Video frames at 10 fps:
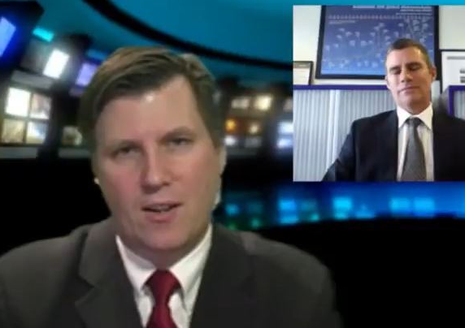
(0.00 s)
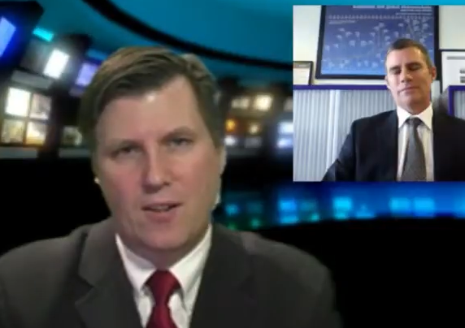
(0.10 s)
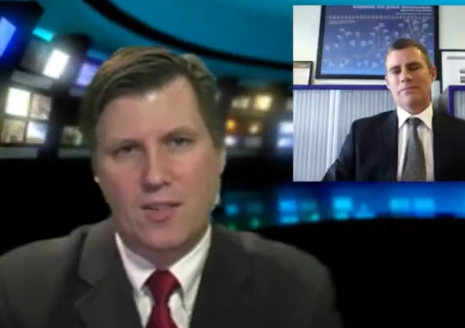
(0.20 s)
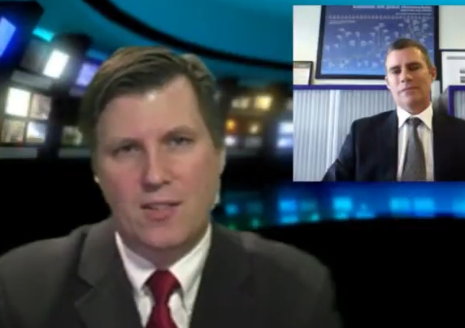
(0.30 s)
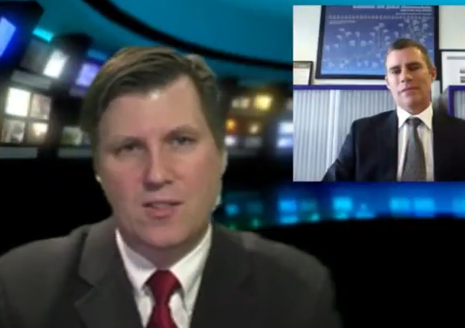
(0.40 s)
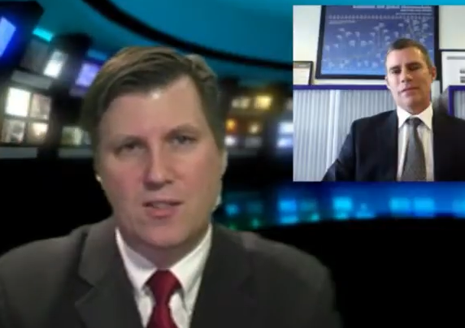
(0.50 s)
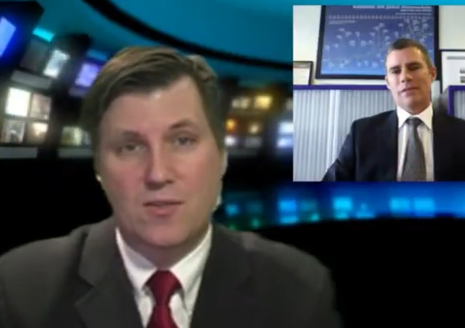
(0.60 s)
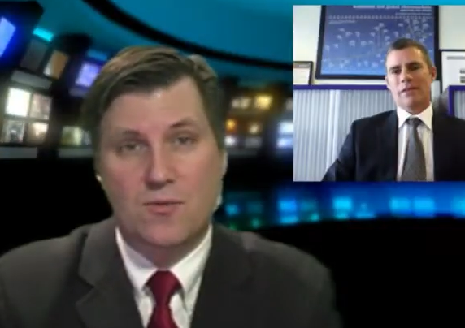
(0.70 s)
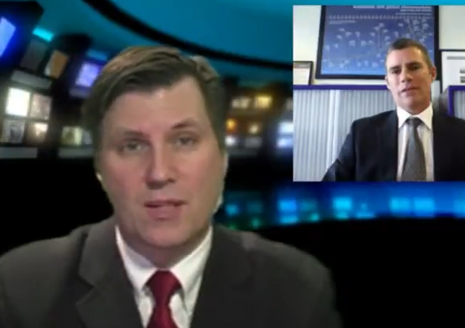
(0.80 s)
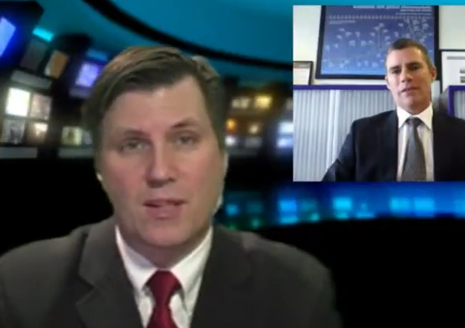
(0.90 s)
Speaker 1: on these
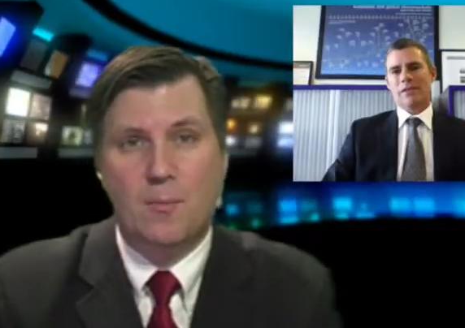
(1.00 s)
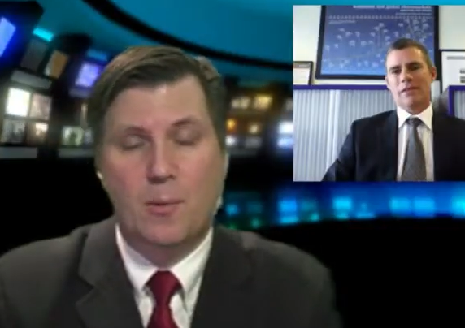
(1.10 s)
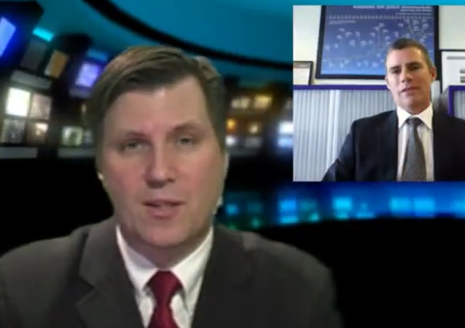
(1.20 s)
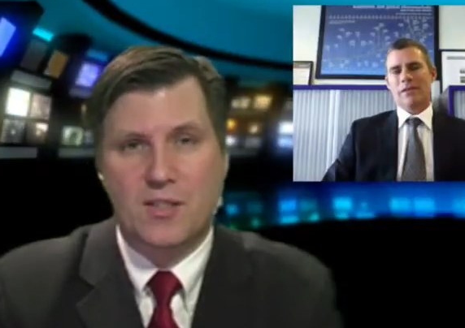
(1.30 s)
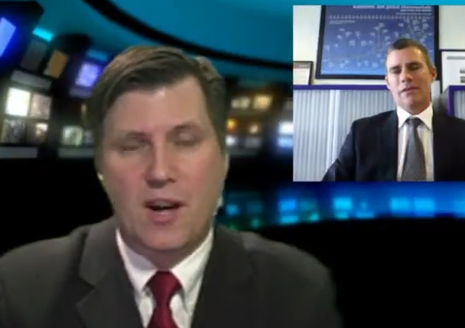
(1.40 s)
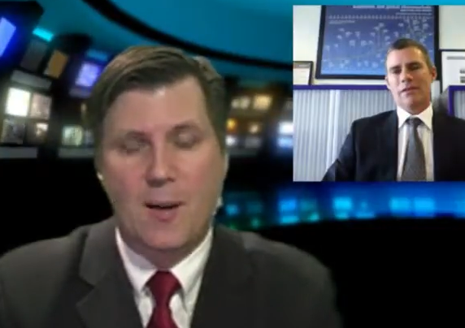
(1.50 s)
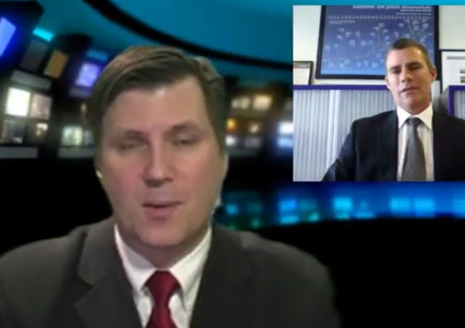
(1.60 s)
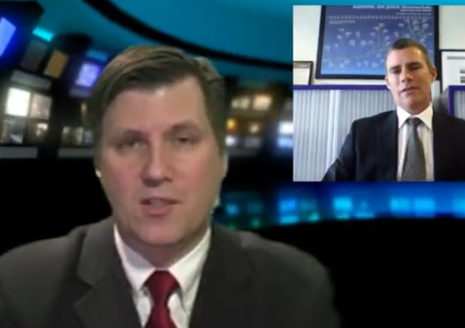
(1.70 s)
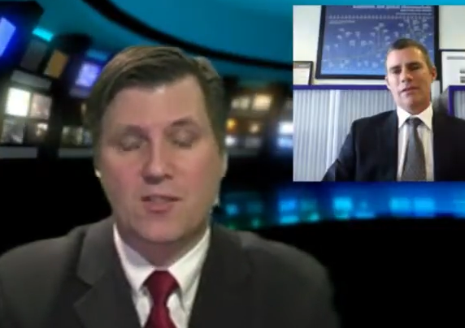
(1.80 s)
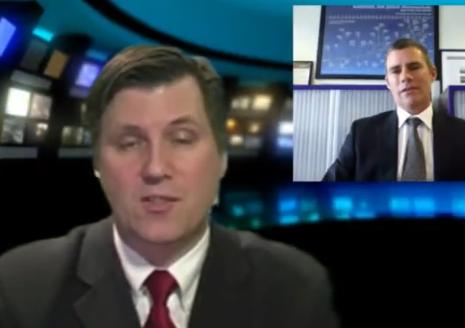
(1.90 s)
these really important
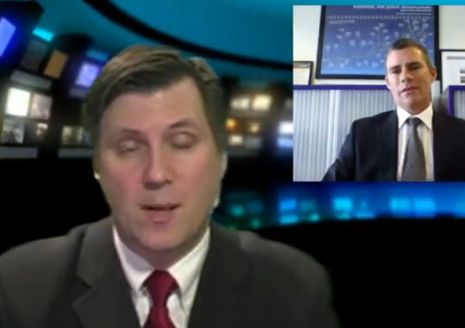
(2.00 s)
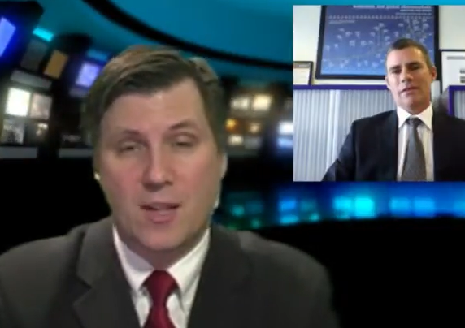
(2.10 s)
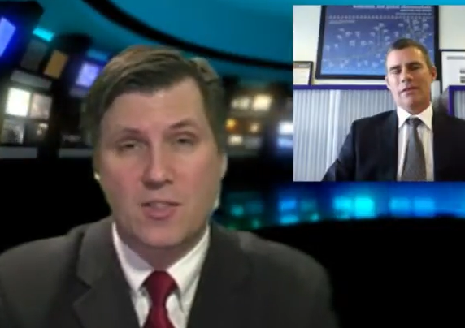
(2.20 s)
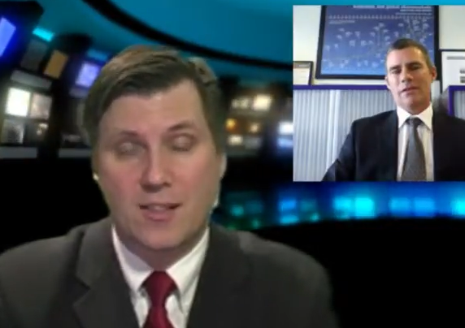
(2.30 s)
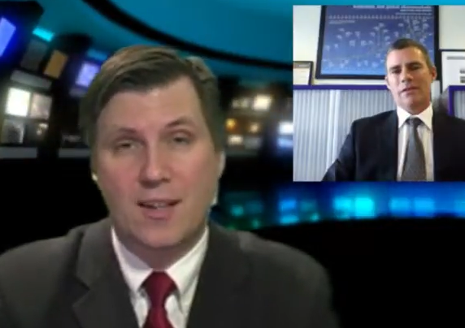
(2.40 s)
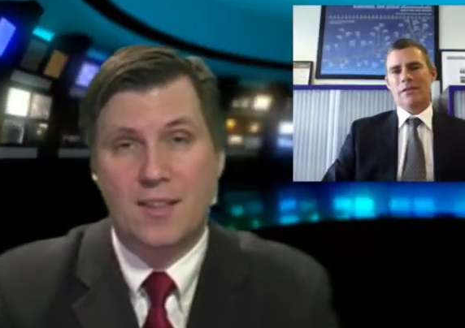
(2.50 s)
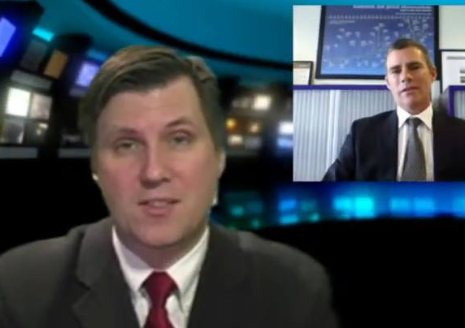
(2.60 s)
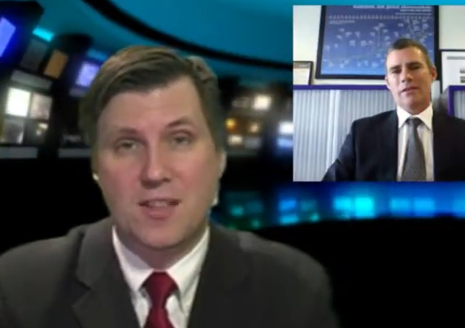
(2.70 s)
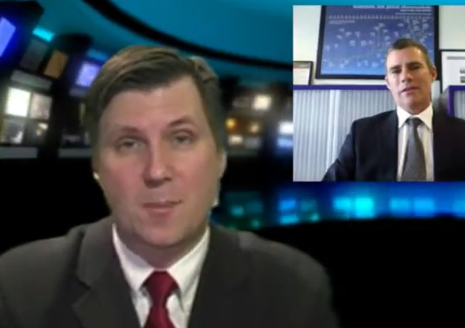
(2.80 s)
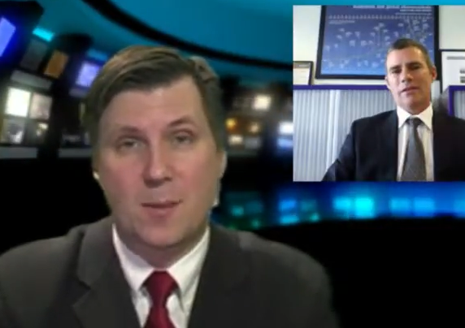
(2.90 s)
topics, especially
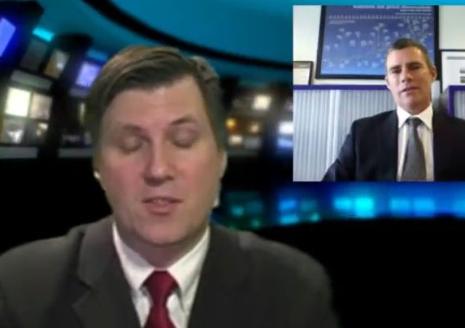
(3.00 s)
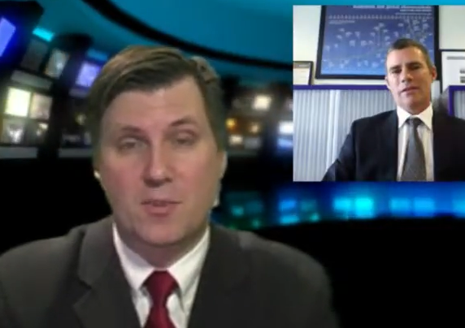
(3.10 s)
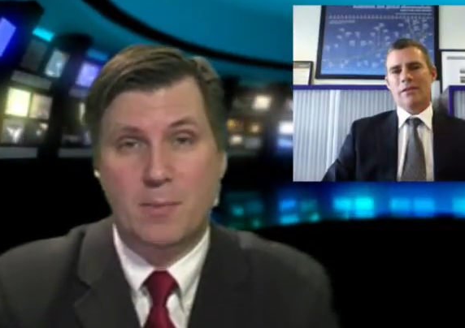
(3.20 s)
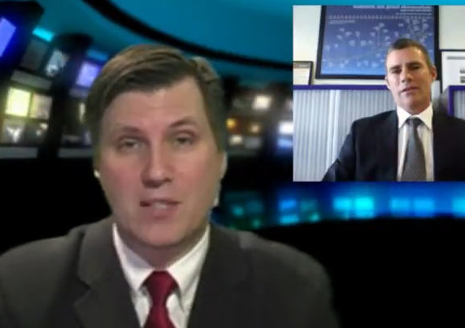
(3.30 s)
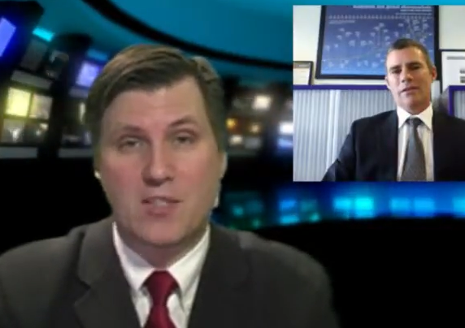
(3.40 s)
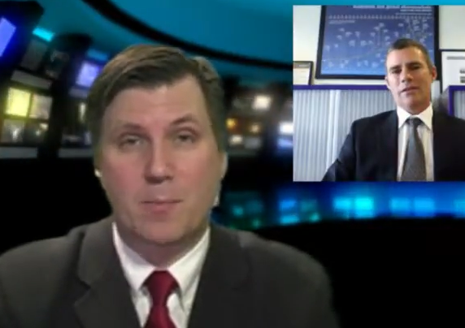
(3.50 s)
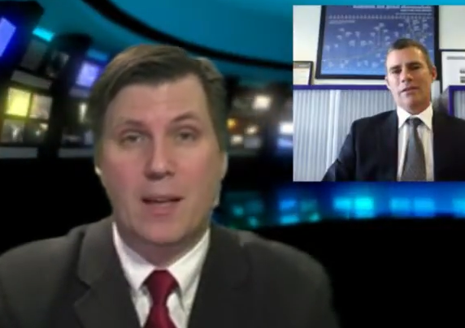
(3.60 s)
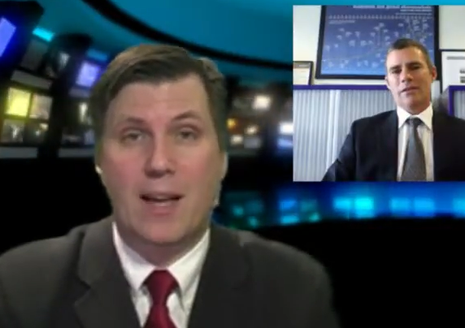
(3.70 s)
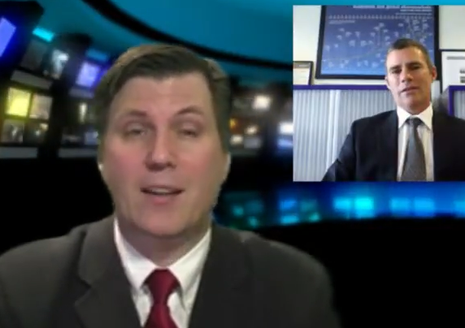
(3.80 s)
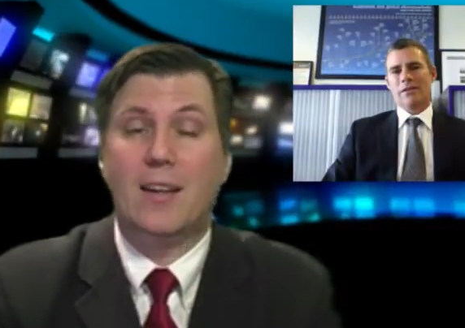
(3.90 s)
uh, today about this business
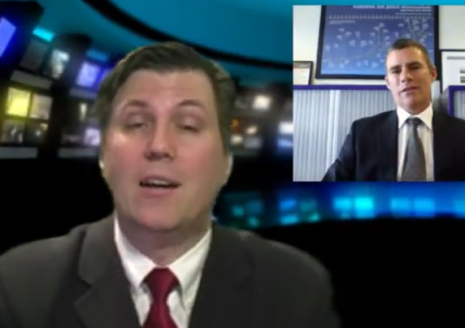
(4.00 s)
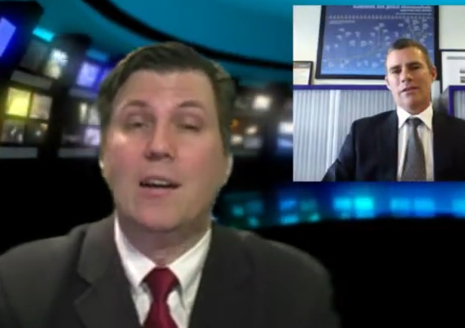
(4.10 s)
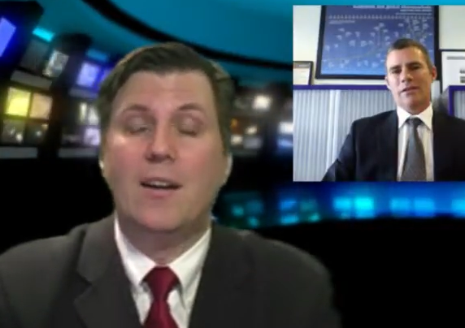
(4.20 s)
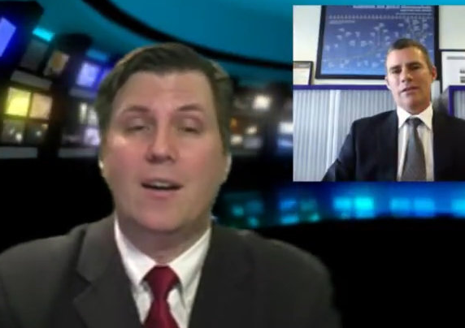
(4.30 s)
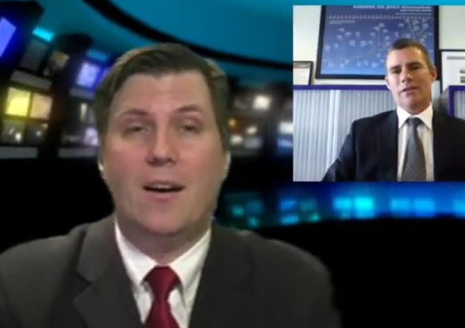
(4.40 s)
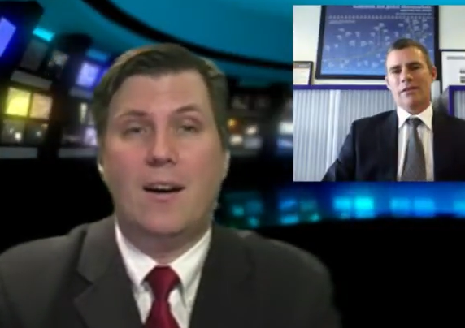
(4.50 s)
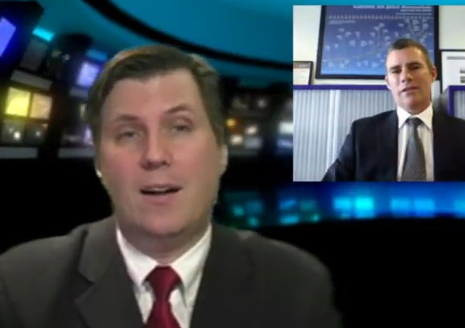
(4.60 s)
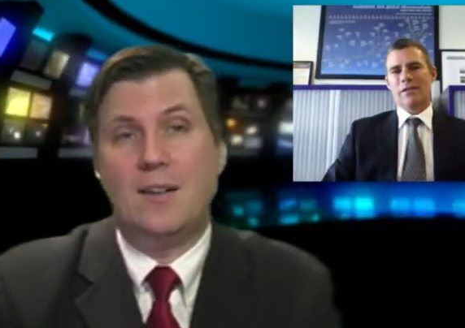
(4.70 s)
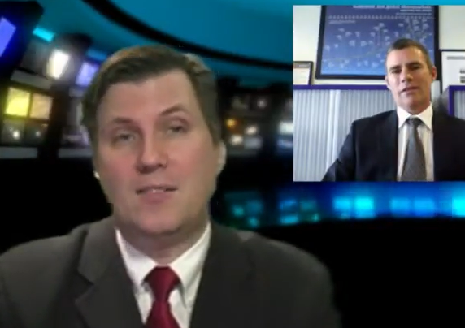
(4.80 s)
planning. Uh,